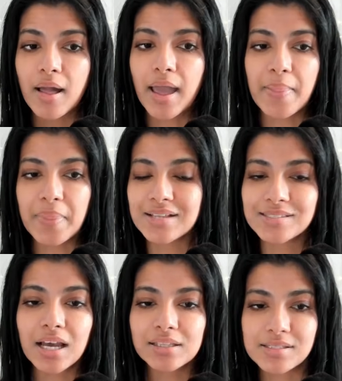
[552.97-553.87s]
And that is
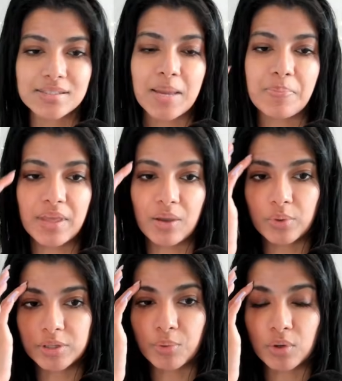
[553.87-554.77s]
not the same thing
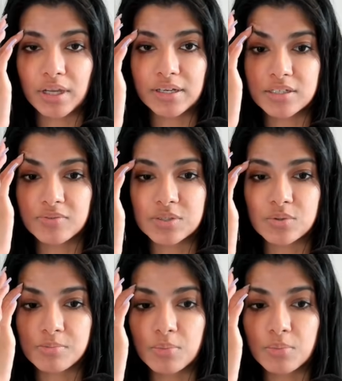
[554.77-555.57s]
with borderline individuals.